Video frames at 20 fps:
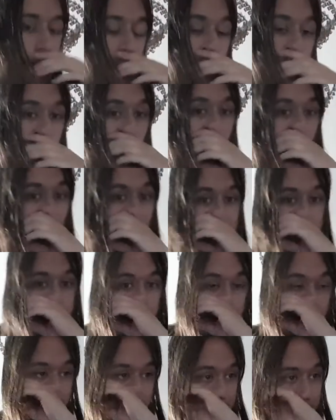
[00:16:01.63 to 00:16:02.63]
that's
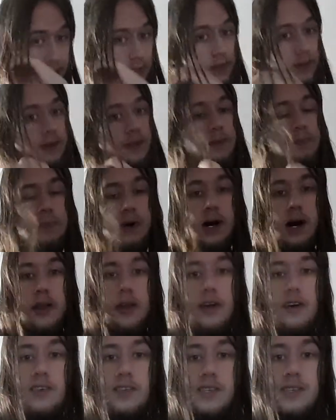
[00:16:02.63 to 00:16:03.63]
it, you know, the
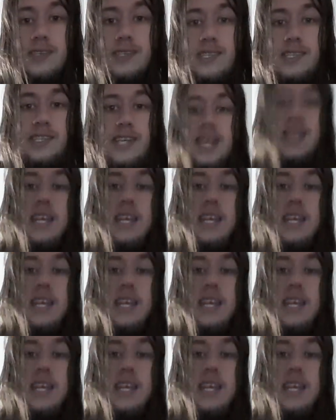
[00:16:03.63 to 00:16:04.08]
motto, stay